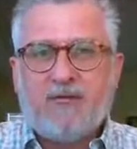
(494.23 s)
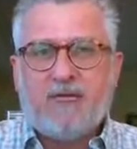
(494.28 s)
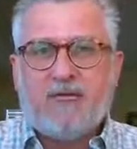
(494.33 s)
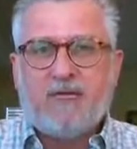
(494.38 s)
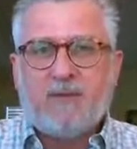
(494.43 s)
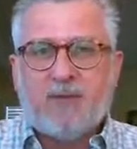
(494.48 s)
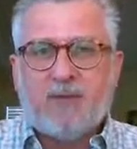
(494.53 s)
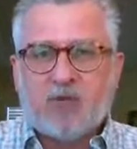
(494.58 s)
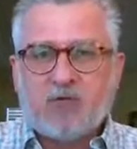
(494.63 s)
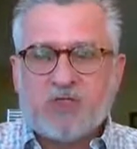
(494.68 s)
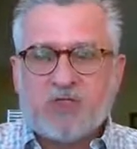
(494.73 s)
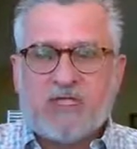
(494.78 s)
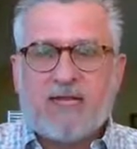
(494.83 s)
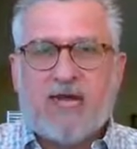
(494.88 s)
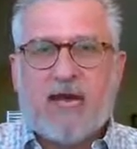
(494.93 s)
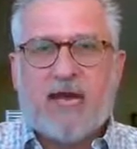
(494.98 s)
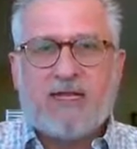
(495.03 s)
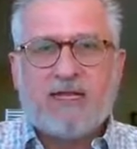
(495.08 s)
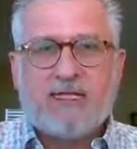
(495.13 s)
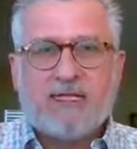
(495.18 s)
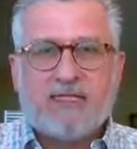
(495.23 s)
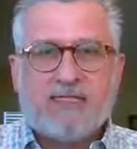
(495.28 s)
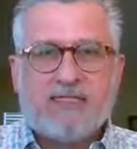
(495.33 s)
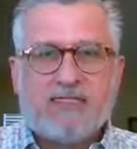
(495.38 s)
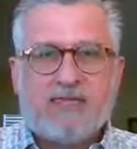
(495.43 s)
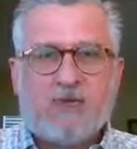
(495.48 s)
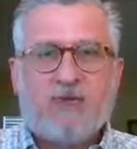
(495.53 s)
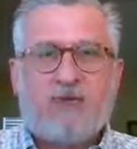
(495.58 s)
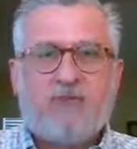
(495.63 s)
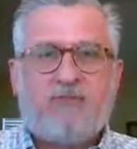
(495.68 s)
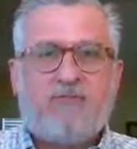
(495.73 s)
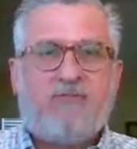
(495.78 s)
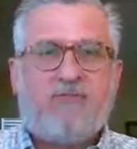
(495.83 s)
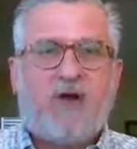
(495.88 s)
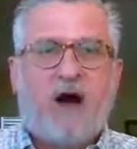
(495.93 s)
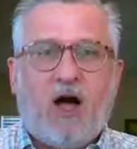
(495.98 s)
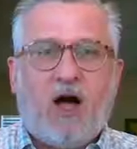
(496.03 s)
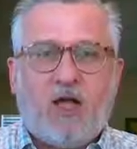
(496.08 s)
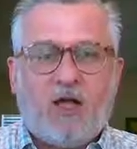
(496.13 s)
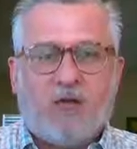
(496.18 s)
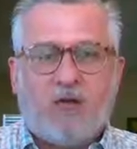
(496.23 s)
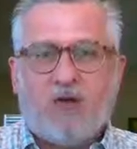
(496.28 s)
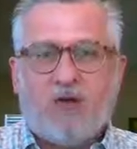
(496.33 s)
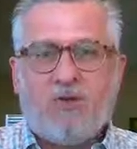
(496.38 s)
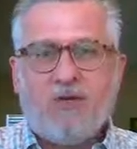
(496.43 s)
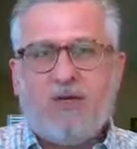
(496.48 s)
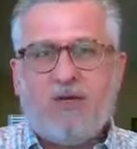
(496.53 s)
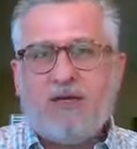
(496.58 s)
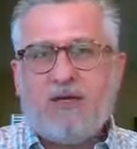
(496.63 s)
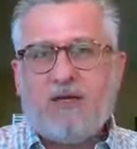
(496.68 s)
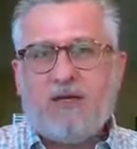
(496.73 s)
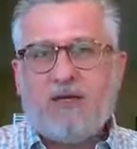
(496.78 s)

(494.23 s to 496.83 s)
in the personalities that we follow,